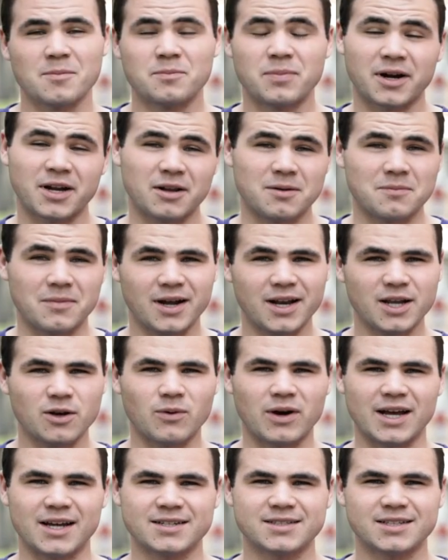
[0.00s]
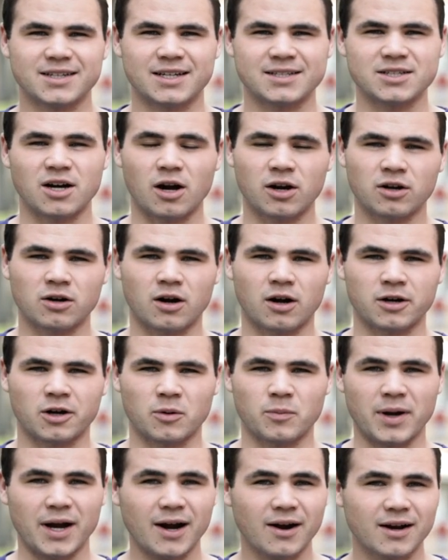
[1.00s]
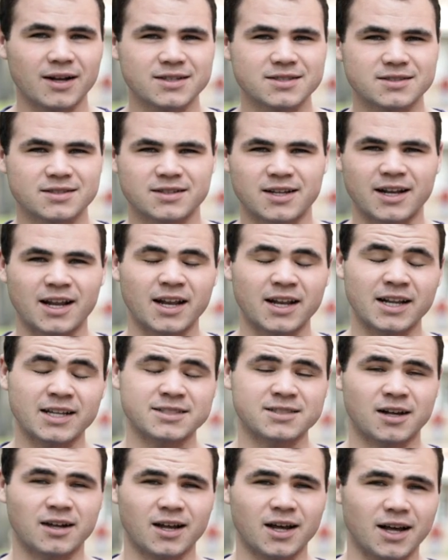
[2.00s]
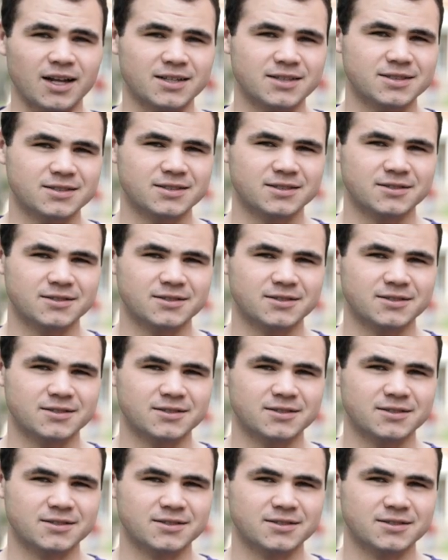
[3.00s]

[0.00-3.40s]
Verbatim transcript: But in many ways, it's harder on our parents than it is on us.